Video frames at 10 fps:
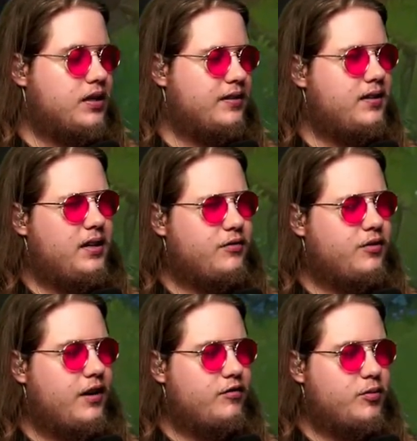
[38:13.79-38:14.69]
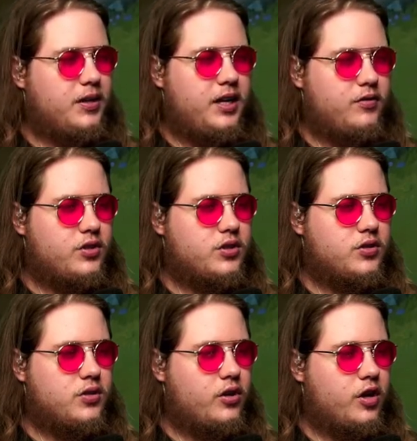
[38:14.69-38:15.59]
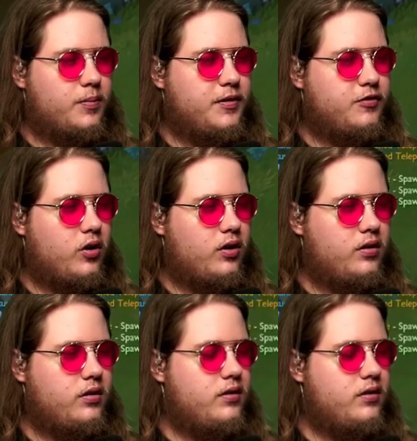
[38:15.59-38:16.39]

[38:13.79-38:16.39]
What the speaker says: I think I've never played versus Urgot before.